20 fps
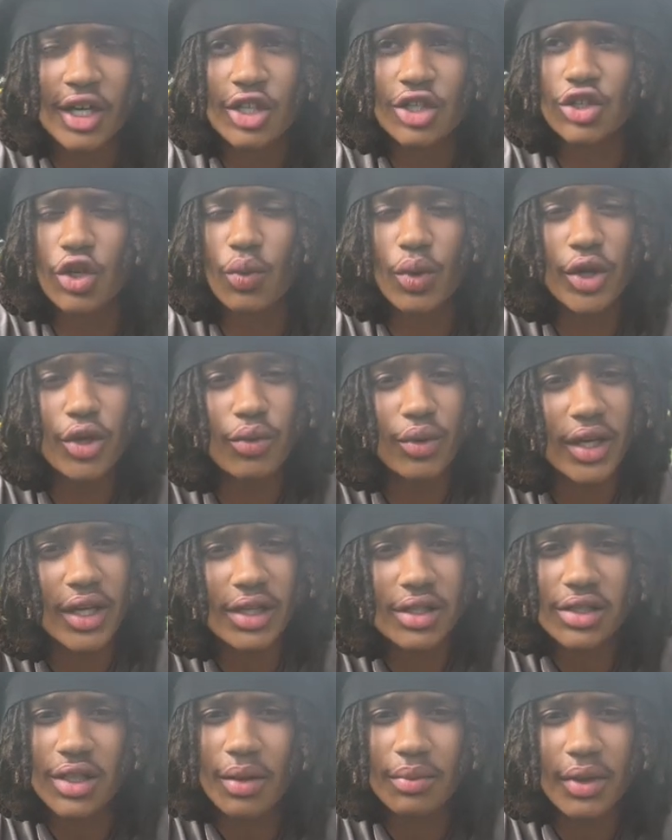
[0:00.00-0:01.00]
So when you
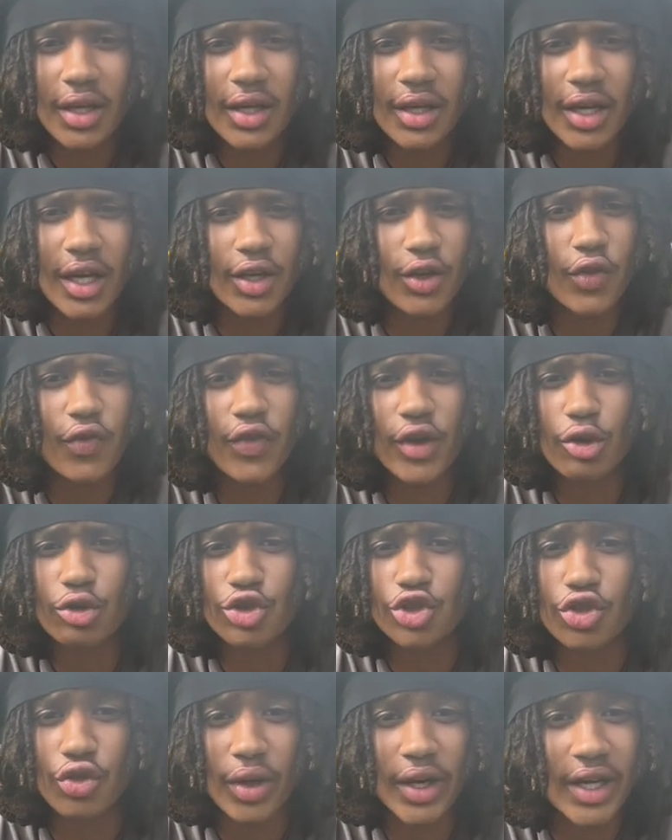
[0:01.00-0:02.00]
eat something and you feel
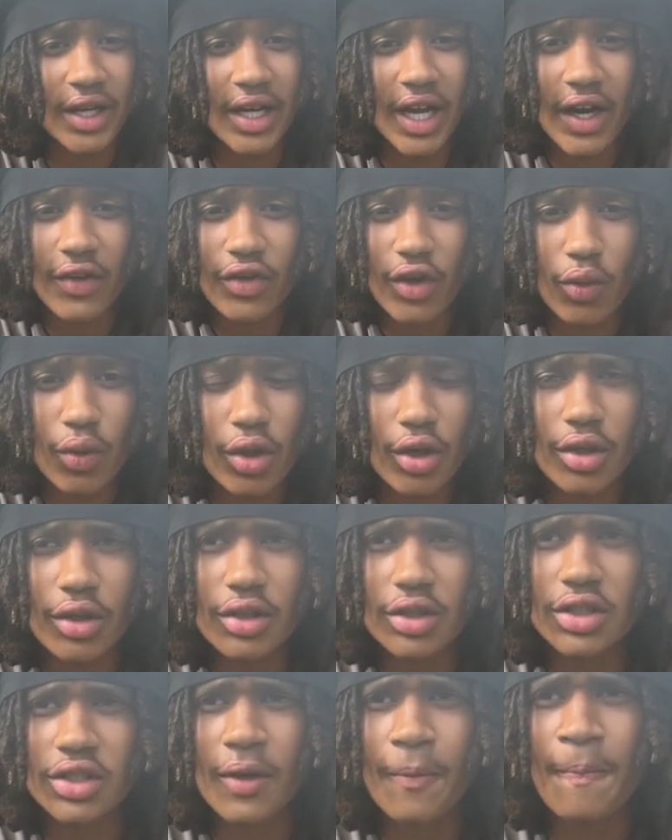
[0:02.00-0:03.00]
drained
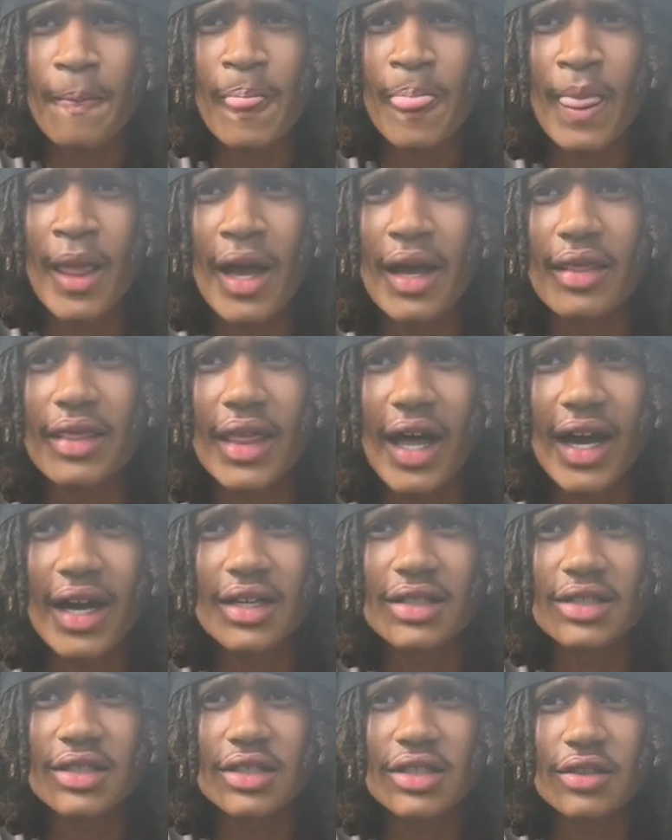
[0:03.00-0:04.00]
afterwards,
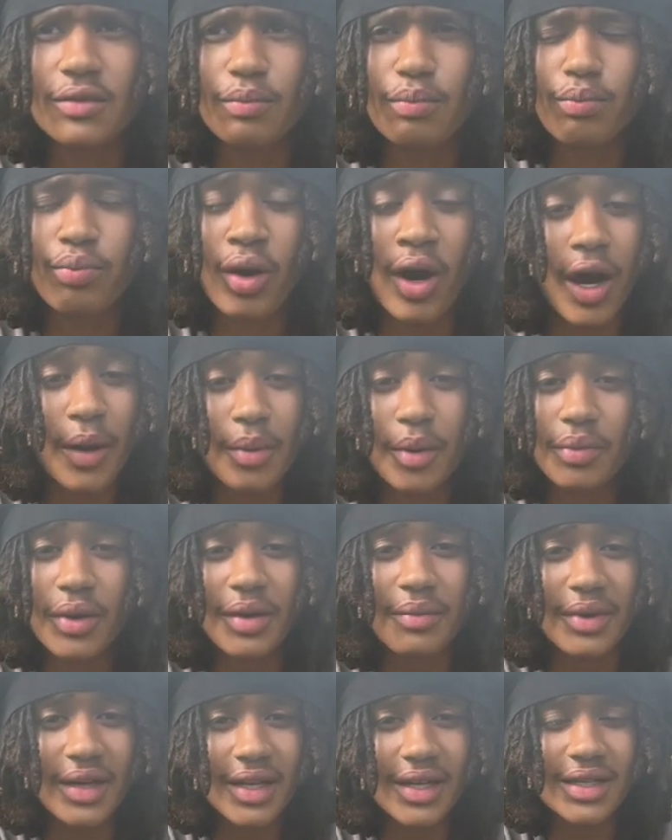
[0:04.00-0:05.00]
that's probably
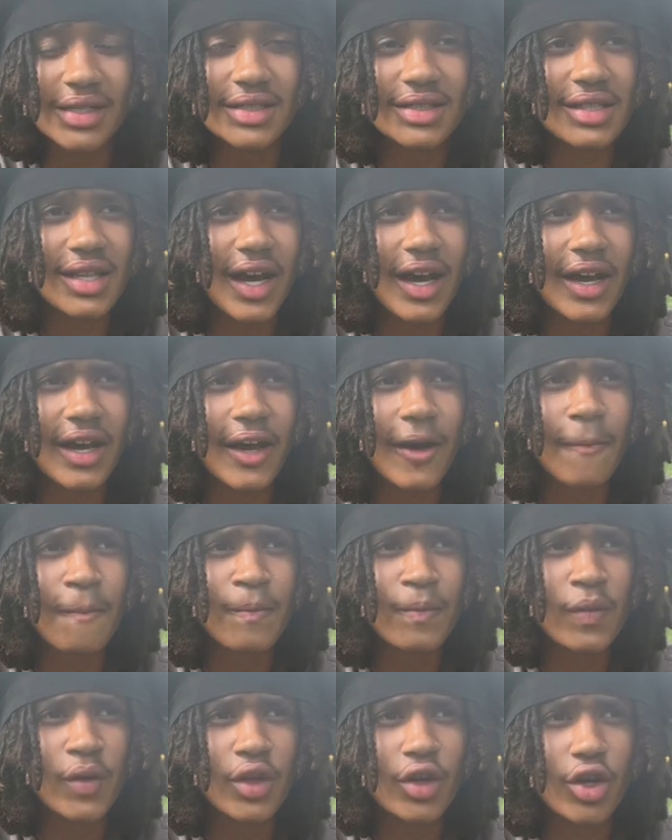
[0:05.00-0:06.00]
means that
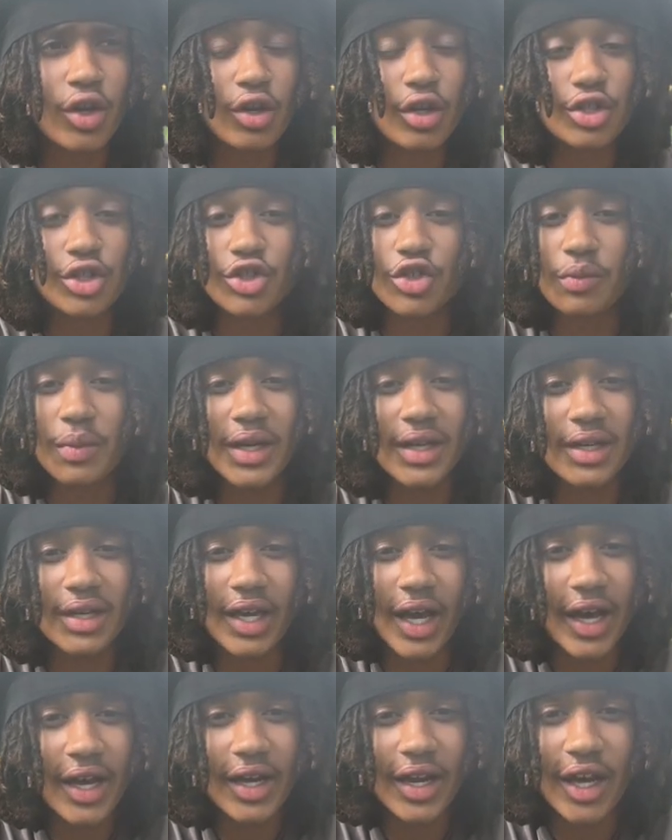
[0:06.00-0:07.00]
you're consuming
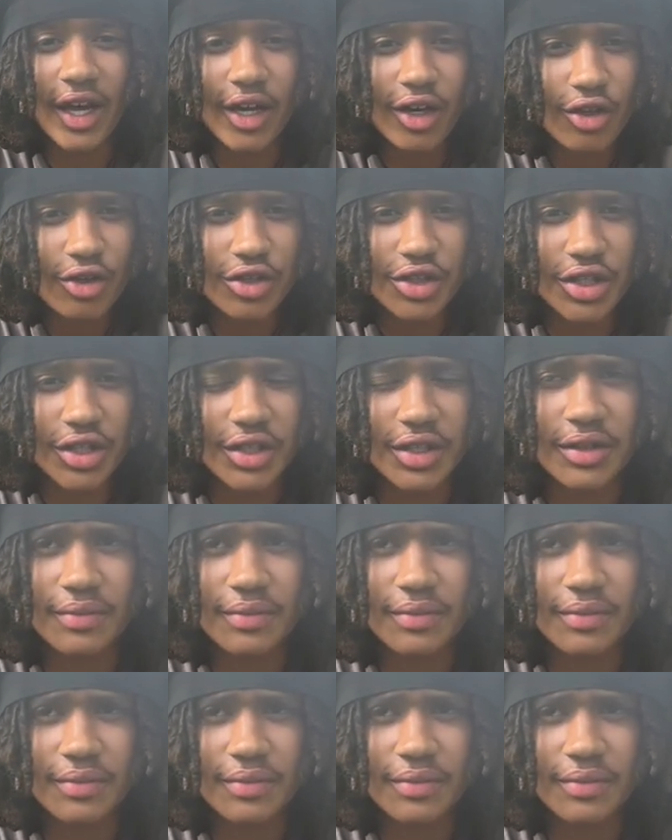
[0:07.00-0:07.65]
dead energy.